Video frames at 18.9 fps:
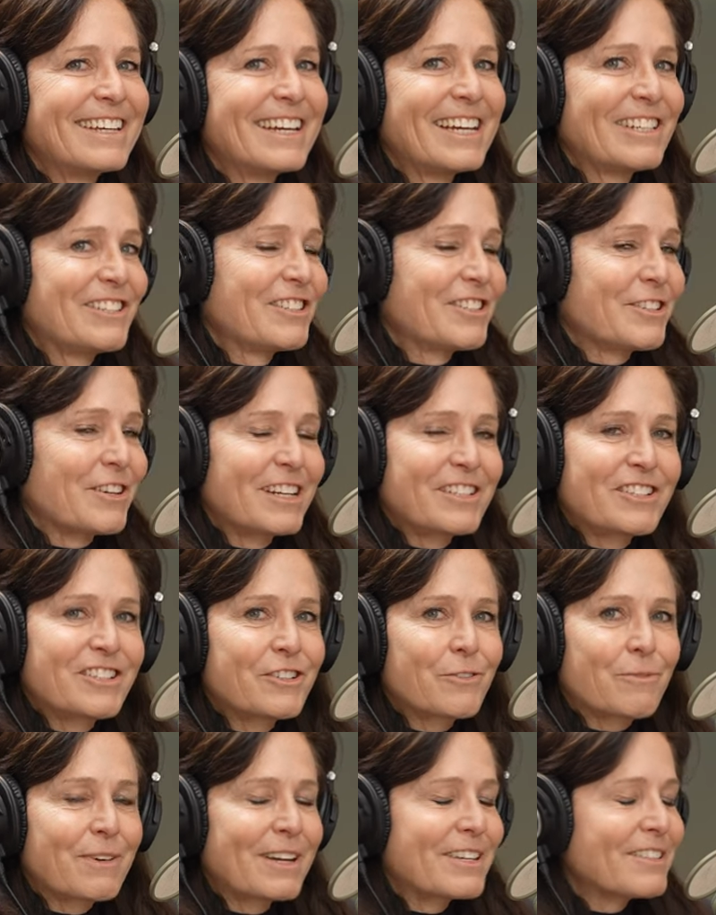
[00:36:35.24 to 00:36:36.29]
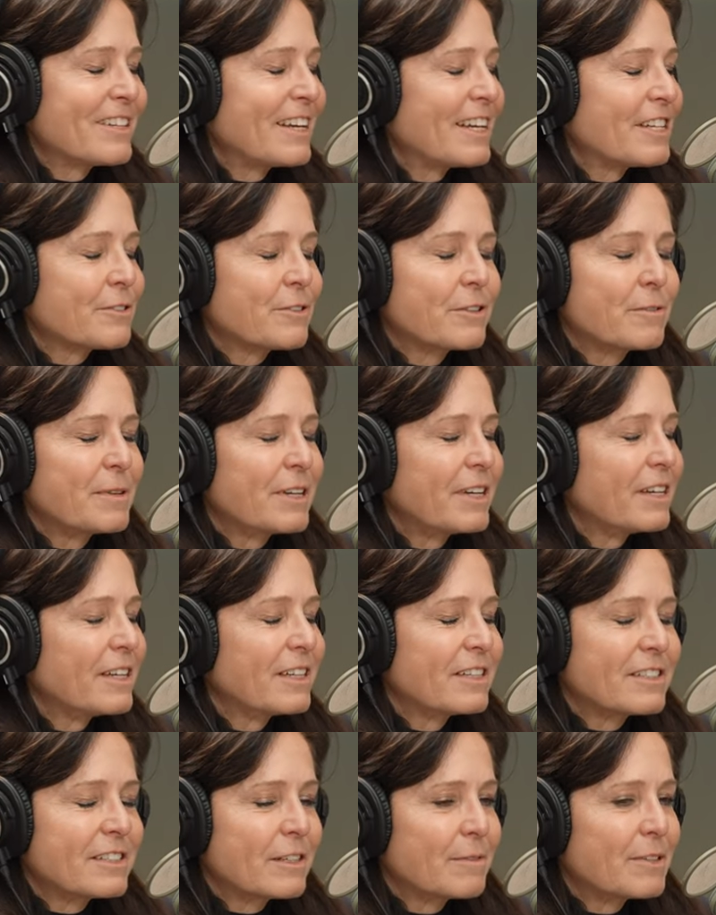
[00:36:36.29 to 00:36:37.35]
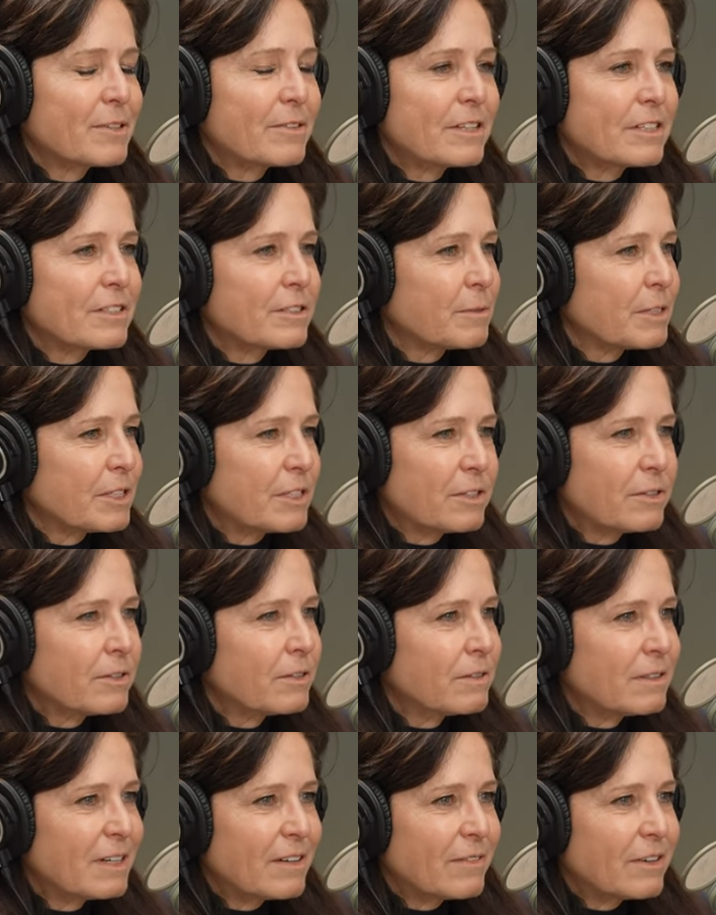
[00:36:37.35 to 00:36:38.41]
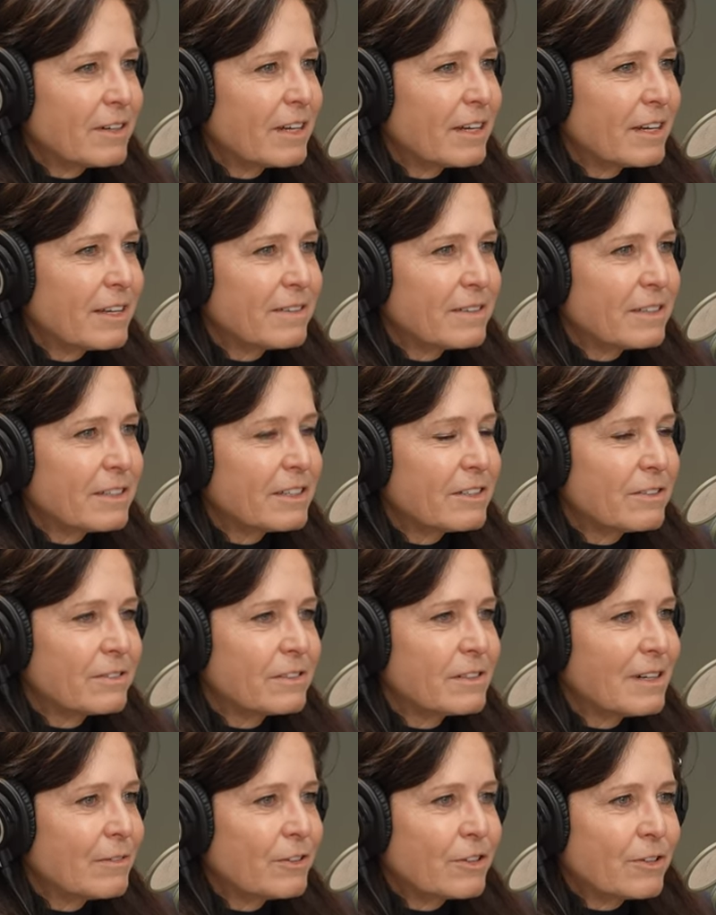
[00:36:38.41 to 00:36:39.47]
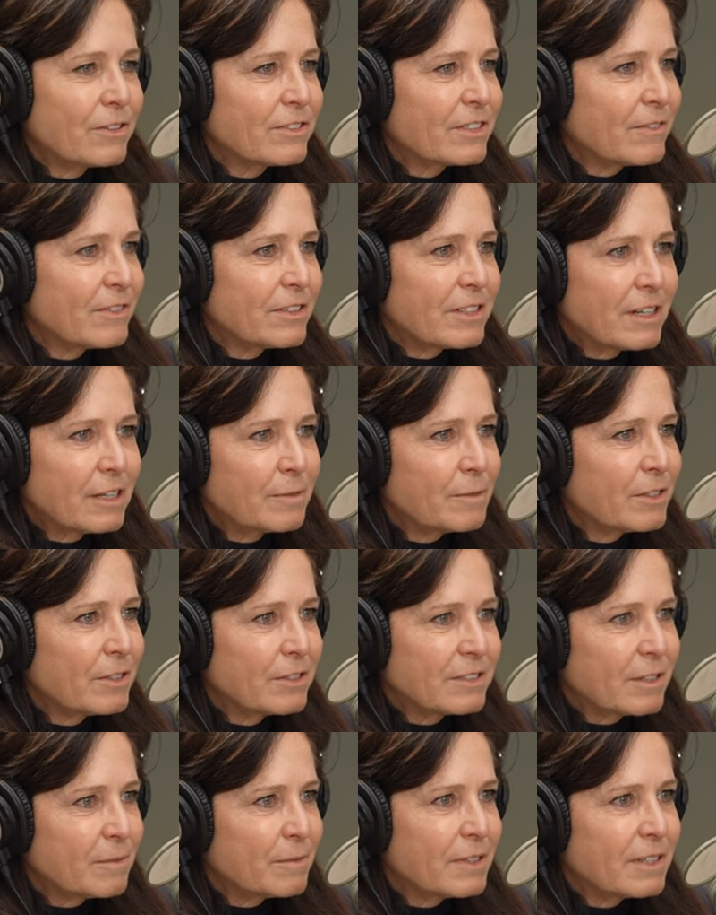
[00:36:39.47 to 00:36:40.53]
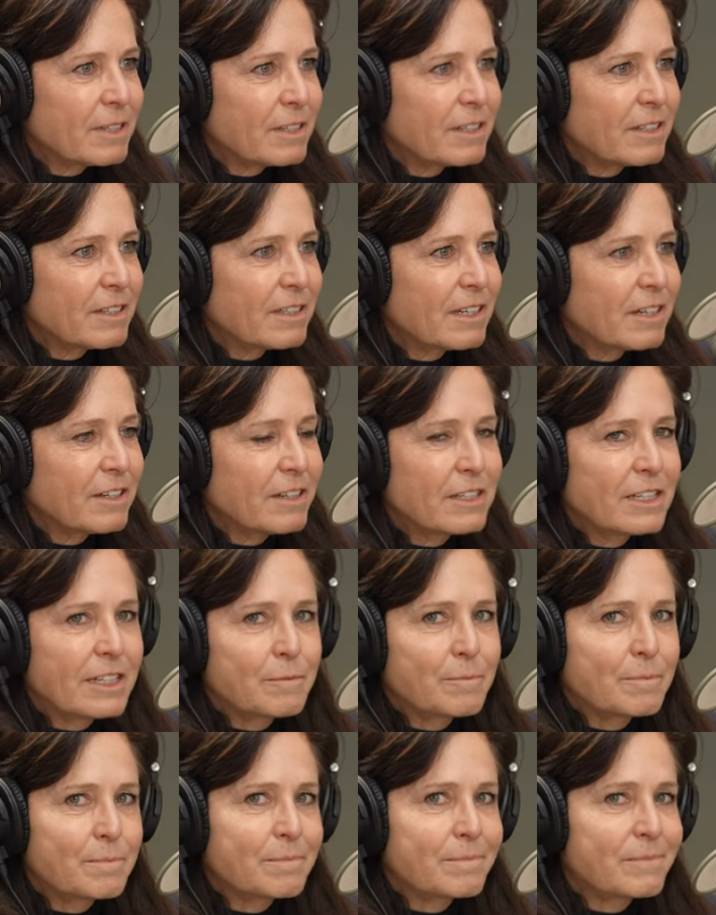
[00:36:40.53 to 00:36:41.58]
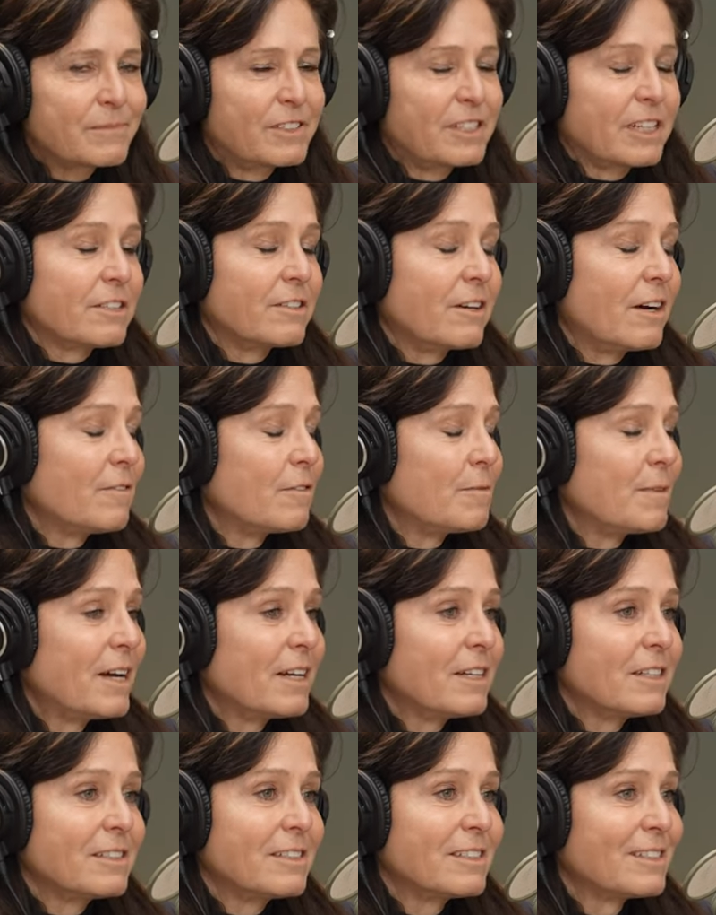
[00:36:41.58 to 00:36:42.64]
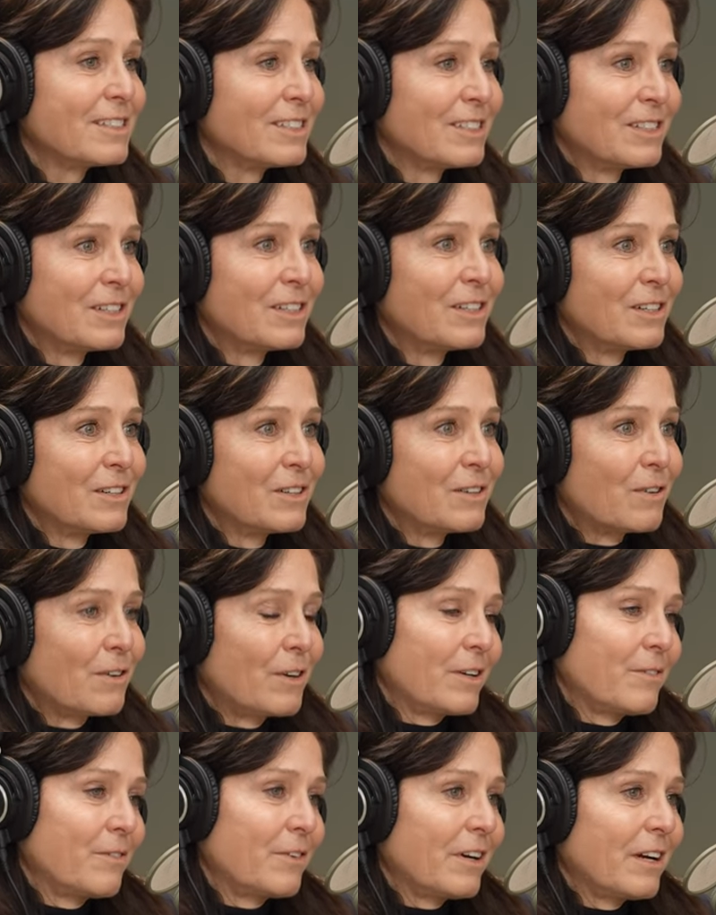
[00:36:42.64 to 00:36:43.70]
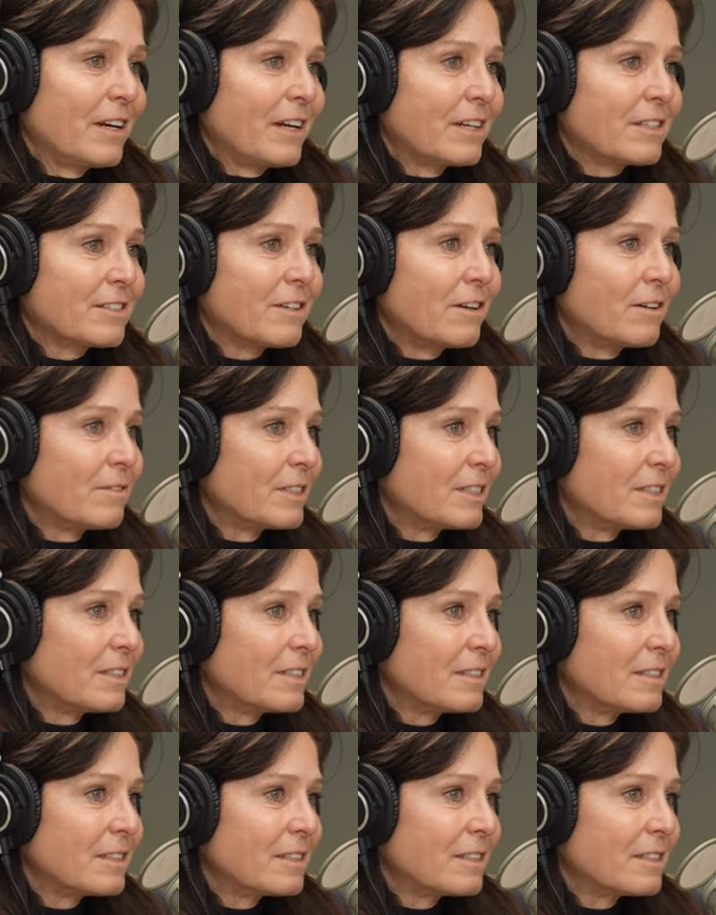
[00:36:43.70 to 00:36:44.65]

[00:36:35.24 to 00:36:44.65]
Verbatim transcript: it just it just resonates with me in some of the things that we do every day that you, you have a choice every time you do something you know you can get ticked off about it or you can figure out how to solve it.